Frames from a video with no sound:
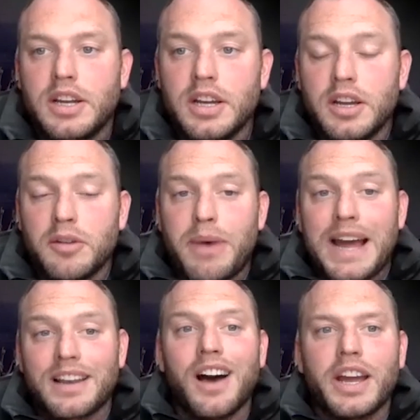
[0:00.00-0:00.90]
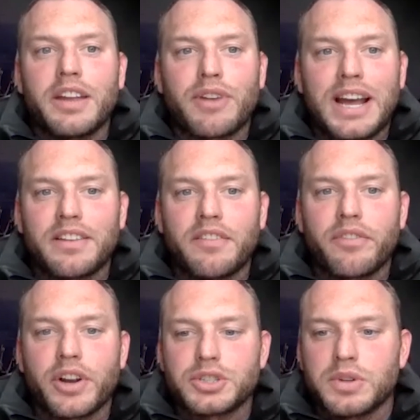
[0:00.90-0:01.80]
back live rather than
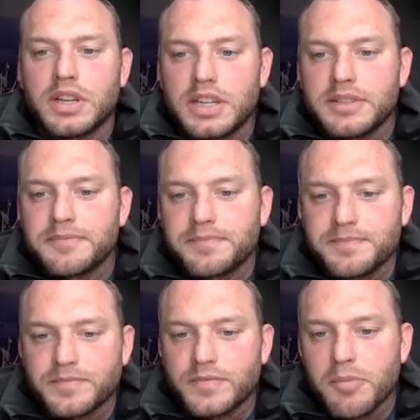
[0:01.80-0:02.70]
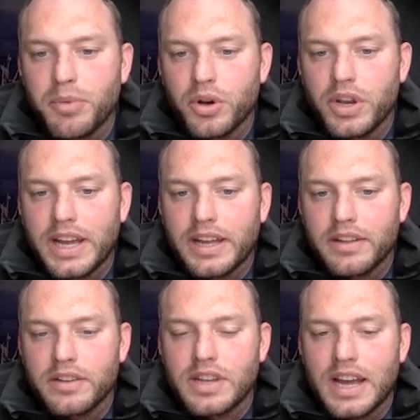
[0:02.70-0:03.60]
virtual. But
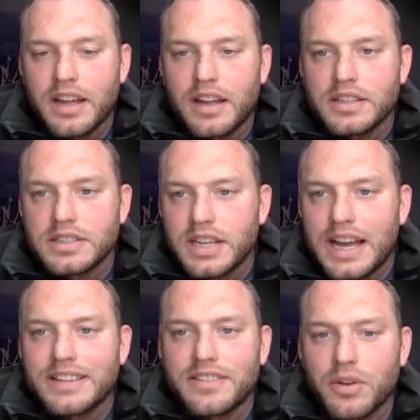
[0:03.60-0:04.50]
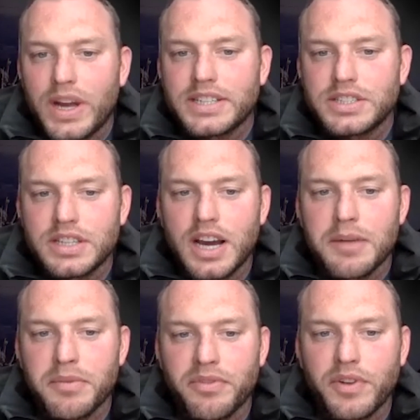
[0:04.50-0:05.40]
to answer the question, I
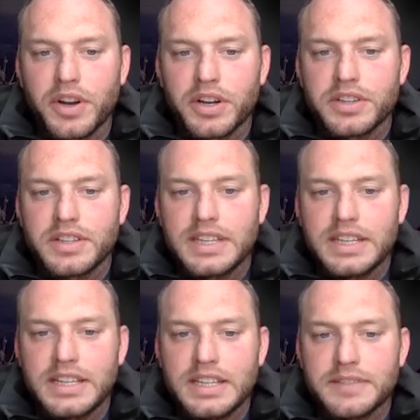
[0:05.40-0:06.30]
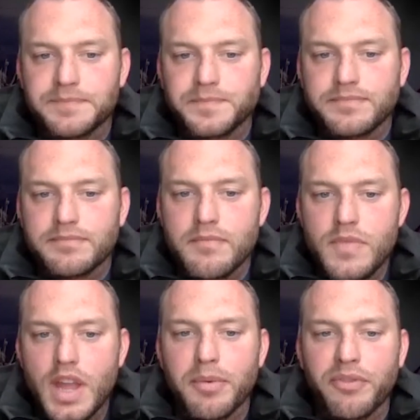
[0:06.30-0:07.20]
prefer
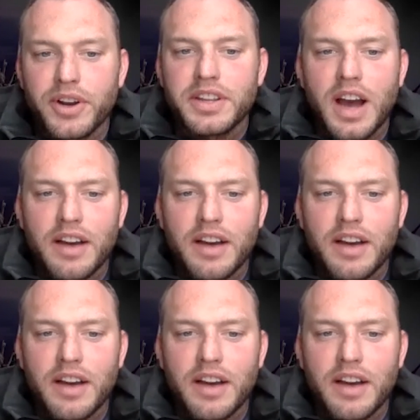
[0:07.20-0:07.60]
the office